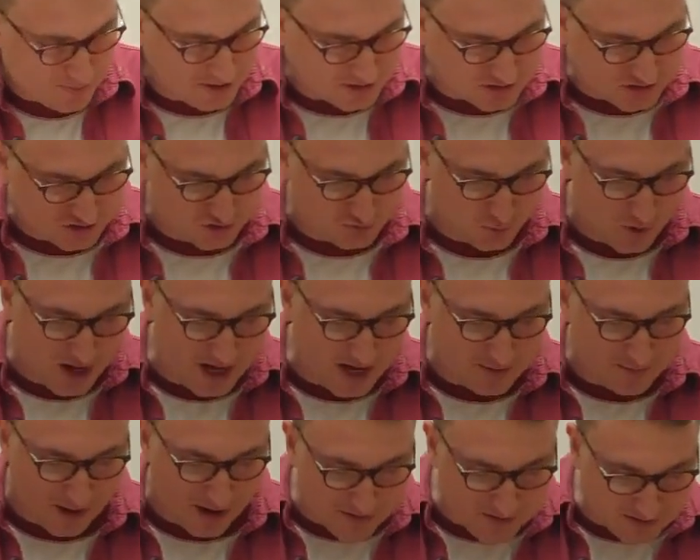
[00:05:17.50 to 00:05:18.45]
been
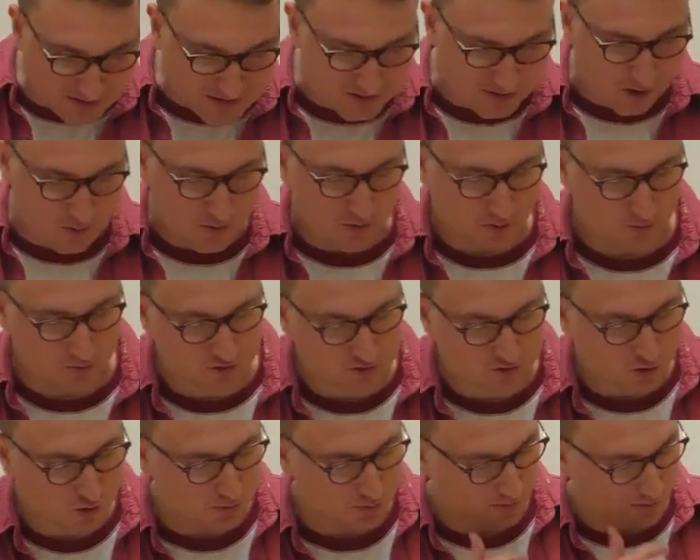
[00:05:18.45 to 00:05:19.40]
swayed by these so-called
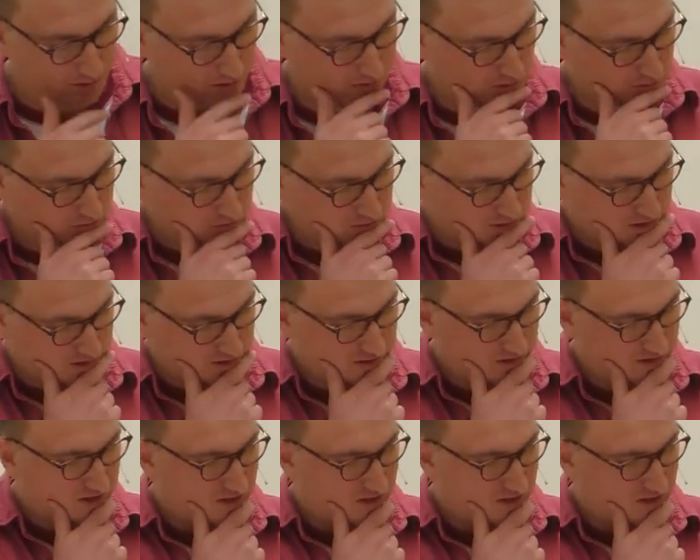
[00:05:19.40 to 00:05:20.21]
super apostles.